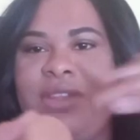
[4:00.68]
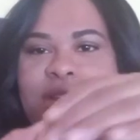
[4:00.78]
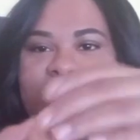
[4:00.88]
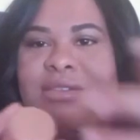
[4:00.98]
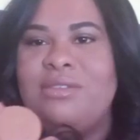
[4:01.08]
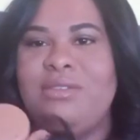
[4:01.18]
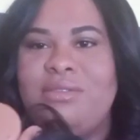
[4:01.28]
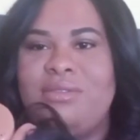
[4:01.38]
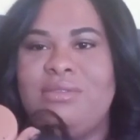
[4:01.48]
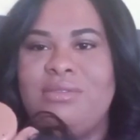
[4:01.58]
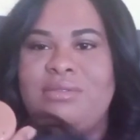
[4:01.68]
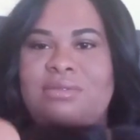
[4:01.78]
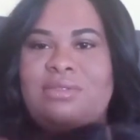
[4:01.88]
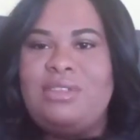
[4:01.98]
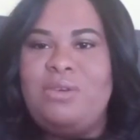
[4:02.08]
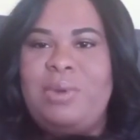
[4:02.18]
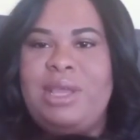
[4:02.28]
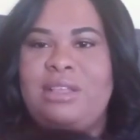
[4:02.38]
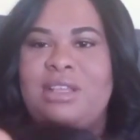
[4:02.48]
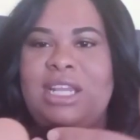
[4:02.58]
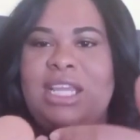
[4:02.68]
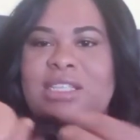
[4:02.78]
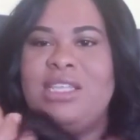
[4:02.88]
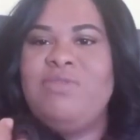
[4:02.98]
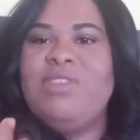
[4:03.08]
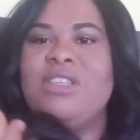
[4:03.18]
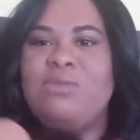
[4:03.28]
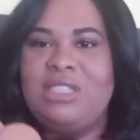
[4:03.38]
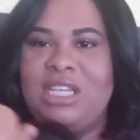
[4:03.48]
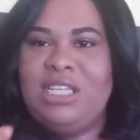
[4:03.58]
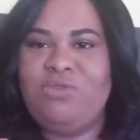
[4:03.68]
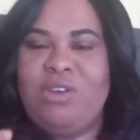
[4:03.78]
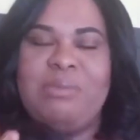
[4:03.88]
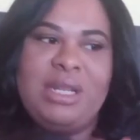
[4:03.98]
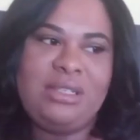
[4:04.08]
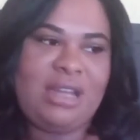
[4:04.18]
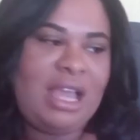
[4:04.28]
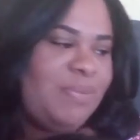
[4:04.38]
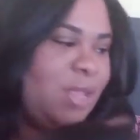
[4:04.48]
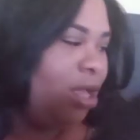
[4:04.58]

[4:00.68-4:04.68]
the wig, the lace, if this was a lace front, but it's not.